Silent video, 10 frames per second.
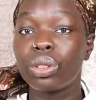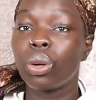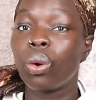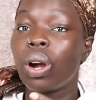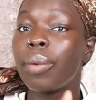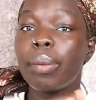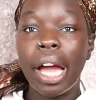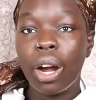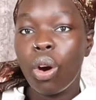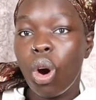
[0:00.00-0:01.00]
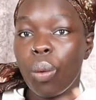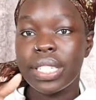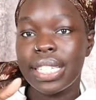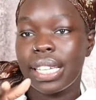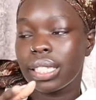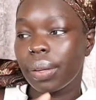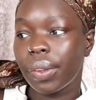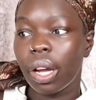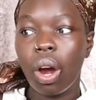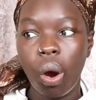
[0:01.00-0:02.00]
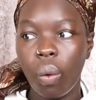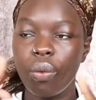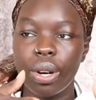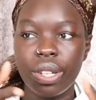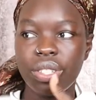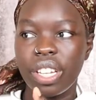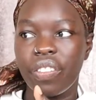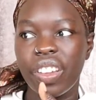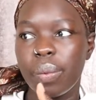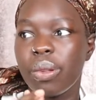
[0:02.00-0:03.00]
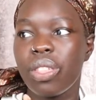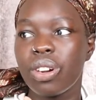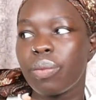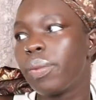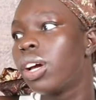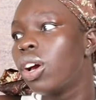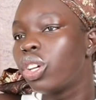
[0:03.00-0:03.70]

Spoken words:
So coming back home, seeing something, we're using a vapotherm.